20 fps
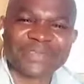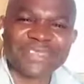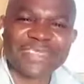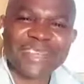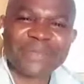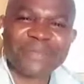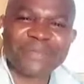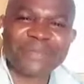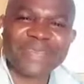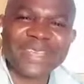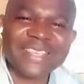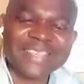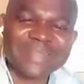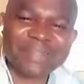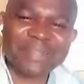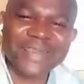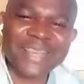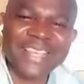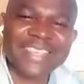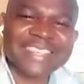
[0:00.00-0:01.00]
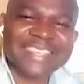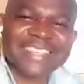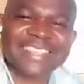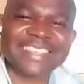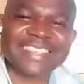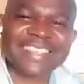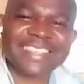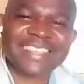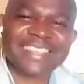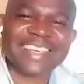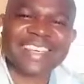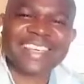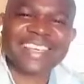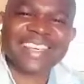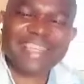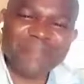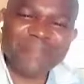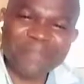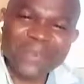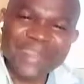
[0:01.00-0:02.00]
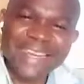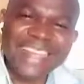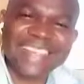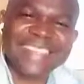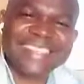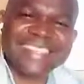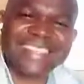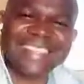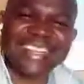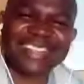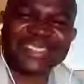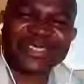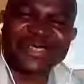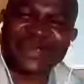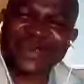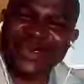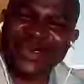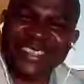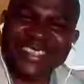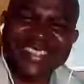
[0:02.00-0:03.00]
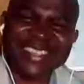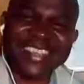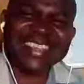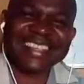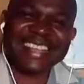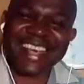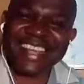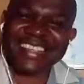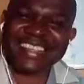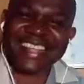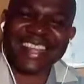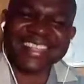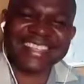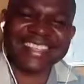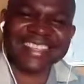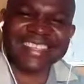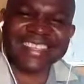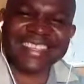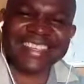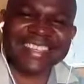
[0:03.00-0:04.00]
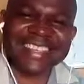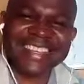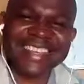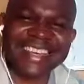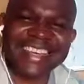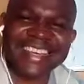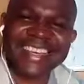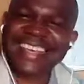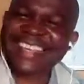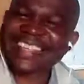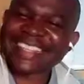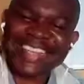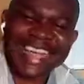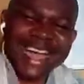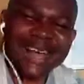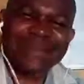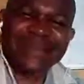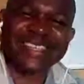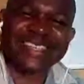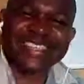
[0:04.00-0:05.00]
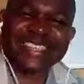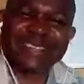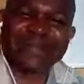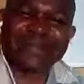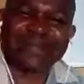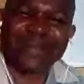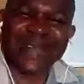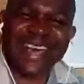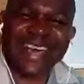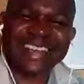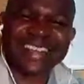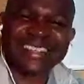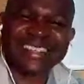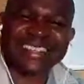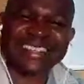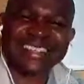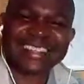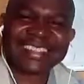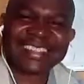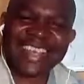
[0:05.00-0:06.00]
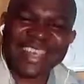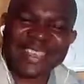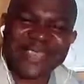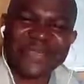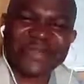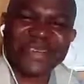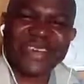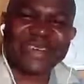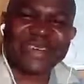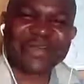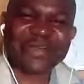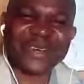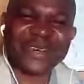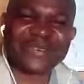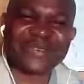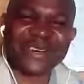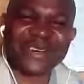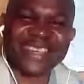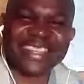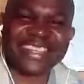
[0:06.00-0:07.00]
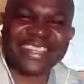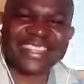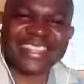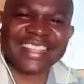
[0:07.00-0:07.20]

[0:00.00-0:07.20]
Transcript: please keep listening to research statistics. It can be simpler. Thank you very much for listening.